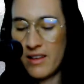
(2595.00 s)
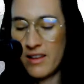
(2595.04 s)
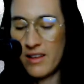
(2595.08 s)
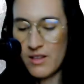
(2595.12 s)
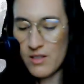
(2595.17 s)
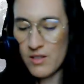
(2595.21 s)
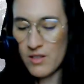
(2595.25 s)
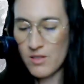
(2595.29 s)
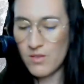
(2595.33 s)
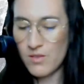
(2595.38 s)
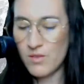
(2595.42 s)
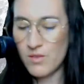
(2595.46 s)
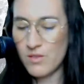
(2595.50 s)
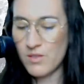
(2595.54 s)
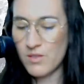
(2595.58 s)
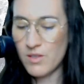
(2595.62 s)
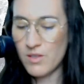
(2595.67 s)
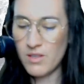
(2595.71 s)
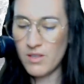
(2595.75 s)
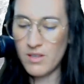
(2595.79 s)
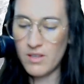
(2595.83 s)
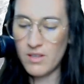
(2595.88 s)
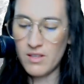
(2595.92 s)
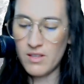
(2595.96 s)
So those are
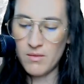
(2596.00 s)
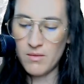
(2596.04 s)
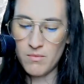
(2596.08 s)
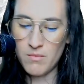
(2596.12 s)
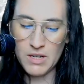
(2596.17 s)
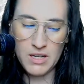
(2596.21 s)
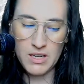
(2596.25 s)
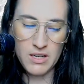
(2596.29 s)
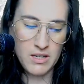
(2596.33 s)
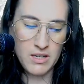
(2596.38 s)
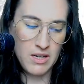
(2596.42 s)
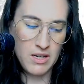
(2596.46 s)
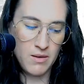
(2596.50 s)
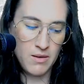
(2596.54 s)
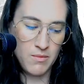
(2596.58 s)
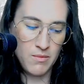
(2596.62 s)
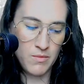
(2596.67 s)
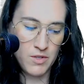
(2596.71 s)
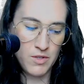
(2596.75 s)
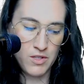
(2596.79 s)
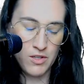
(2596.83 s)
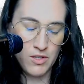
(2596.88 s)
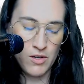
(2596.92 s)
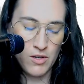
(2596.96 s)
the main
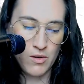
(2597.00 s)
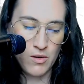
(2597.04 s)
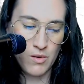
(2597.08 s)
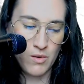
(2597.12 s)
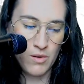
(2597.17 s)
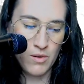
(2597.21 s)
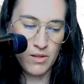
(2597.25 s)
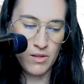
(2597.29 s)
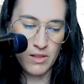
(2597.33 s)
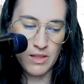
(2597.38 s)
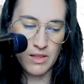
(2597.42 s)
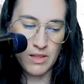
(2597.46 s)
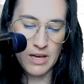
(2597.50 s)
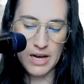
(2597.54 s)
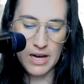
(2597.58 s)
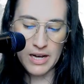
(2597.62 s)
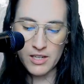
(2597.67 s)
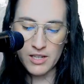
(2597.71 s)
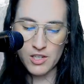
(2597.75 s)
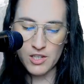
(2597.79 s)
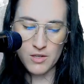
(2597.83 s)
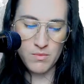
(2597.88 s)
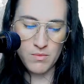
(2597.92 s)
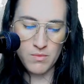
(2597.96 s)
names. So
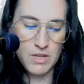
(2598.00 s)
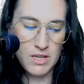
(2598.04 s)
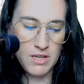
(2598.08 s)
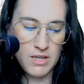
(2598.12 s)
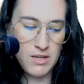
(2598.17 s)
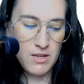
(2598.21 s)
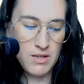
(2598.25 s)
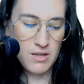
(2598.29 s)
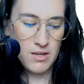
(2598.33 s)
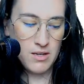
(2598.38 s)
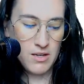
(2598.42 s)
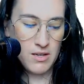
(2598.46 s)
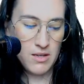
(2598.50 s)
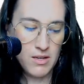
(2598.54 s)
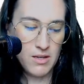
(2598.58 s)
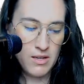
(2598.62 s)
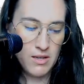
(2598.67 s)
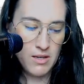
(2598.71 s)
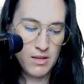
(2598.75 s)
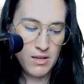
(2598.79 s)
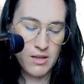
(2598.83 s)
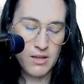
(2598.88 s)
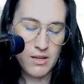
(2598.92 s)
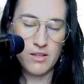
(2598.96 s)
Lakshmi,
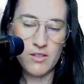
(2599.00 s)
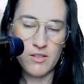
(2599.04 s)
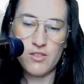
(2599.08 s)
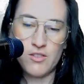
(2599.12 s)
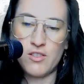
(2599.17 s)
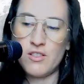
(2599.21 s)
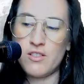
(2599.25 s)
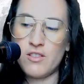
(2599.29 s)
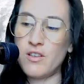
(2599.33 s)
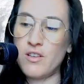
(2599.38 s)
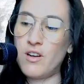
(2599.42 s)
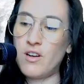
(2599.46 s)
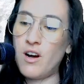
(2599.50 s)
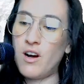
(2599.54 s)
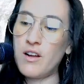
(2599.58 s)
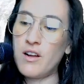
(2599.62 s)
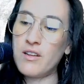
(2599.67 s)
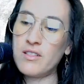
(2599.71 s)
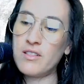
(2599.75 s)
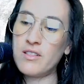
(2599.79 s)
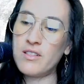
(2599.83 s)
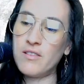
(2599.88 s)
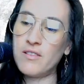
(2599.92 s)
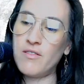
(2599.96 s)
she's the
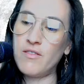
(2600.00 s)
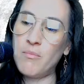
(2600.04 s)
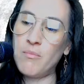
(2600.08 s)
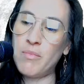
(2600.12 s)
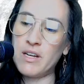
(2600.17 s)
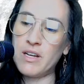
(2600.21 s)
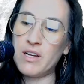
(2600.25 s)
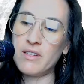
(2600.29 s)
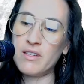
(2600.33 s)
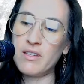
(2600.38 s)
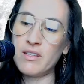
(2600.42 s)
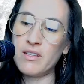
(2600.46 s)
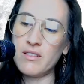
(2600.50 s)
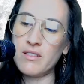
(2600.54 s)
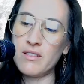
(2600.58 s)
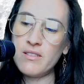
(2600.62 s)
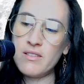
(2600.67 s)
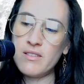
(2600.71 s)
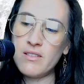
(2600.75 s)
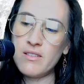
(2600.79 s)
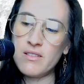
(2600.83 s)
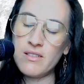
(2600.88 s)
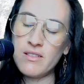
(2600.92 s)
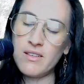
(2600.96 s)
goddess of
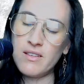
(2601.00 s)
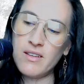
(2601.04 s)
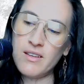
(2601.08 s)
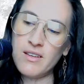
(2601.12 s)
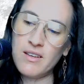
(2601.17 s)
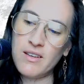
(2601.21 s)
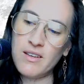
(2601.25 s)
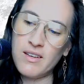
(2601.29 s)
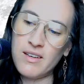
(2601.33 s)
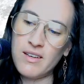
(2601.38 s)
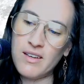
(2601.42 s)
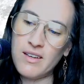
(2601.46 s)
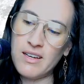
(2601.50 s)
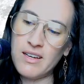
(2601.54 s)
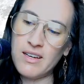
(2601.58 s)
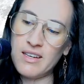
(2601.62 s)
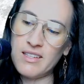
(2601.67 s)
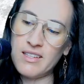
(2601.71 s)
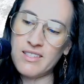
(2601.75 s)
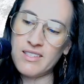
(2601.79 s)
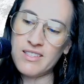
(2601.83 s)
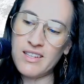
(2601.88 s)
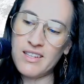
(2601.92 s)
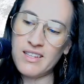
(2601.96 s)
abundance.
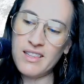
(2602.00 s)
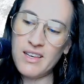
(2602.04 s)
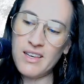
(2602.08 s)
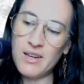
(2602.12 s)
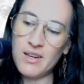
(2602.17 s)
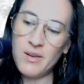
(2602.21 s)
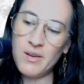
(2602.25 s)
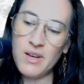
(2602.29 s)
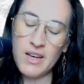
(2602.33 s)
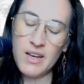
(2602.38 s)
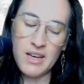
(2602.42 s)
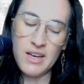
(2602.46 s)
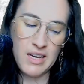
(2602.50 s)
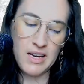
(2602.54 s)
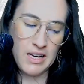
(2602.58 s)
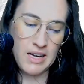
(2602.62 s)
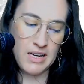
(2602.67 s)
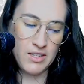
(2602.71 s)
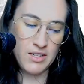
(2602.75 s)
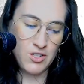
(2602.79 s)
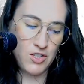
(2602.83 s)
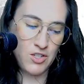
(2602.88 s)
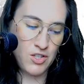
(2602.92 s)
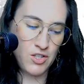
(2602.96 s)
And hello.
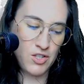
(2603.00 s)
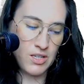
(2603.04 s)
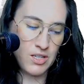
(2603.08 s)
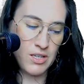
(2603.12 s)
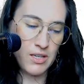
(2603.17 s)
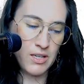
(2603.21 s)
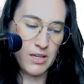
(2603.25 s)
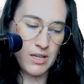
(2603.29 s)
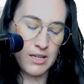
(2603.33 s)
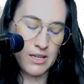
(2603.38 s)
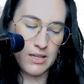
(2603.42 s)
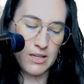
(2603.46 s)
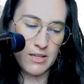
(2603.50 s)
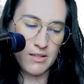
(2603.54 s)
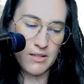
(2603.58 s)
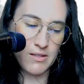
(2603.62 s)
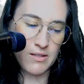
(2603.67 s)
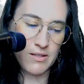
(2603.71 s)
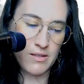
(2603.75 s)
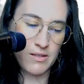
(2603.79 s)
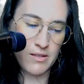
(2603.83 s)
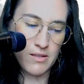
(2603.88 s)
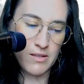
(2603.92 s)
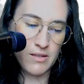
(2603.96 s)
And she
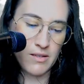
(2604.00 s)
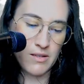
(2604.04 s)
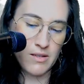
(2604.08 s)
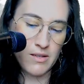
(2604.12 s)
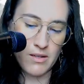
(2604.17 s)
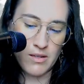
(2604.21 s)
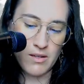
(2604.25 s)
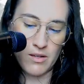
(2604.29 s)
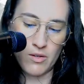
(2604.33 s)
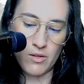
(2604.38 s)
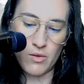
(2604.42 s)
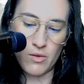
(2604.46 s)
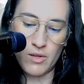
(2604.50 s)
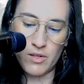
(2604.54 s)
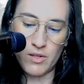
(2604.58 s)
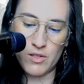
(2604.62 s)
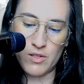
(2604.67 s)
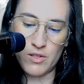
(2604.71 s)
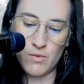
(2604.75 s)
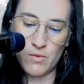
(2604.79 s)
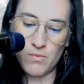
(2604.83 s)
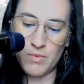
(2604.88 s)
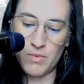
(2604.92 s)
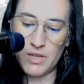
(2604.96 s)
is going
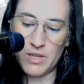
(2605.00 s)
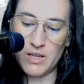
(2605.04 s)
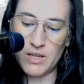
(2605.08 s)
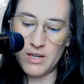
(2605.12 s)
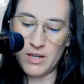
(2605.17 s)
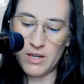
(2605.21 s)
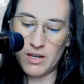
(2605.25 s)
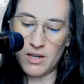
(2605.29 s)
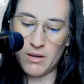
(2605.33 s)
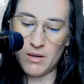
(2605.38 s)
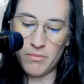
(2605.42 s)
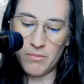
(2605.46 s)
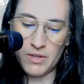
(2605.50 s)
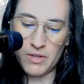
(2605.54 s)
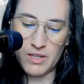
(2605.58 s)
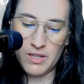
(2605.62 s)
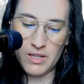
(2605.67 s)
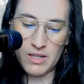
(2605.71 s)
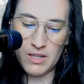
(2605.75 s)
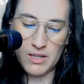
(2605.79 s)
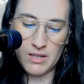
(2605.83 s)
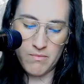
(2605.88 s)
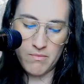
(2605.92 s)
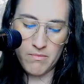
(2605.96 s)
to be
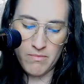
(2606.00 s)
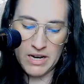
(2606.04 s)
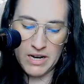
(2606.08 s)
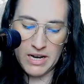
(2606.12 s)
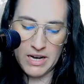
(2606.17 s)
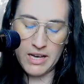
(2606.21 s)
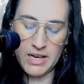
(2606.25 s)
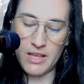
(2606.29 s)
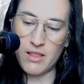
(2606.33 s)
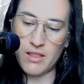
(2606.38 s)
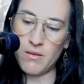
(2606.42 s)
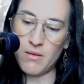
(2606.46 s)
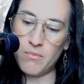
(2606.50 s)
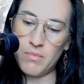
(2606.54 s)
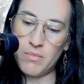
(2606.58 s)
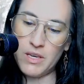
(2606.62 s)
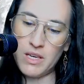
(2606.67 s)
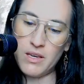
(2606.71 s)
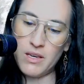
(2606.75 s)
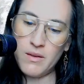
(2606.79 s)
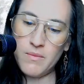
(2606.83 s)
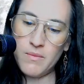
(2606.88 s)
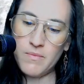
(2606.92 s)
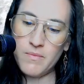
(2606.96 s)
accompanied by the
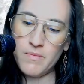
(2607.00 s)
bee,